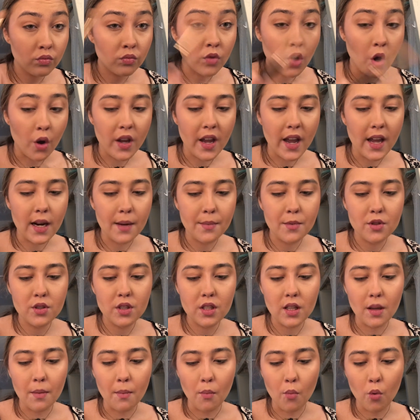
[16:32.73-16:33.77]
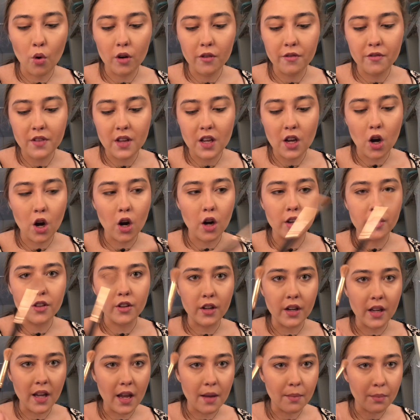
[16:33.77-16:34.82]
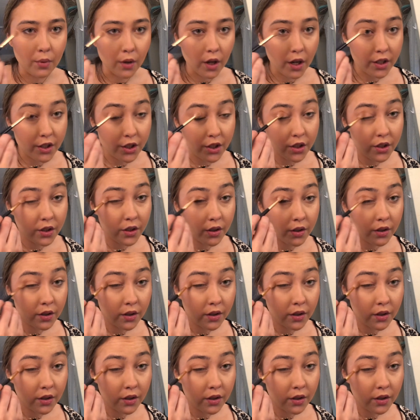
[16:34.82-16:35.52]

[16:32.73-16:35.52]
Oh yeah, and I'm using the Morphe R38 brush.